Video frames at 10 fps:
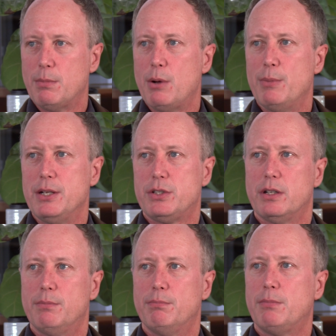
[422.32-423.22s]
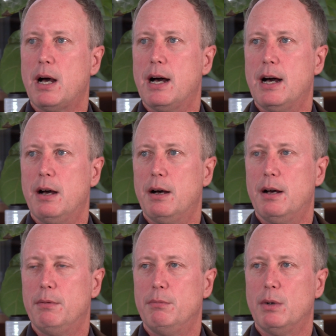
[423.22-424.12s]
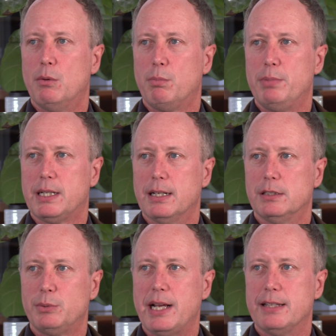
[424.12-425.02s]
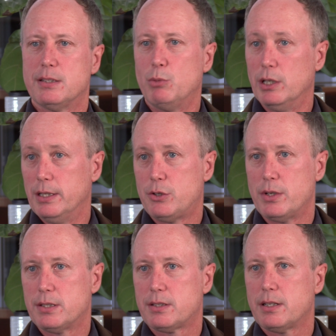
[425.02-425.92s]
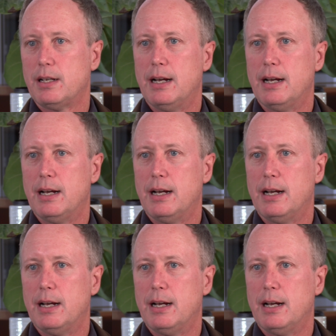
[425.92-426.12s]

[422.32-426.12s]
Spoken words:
momentum because we had some real interest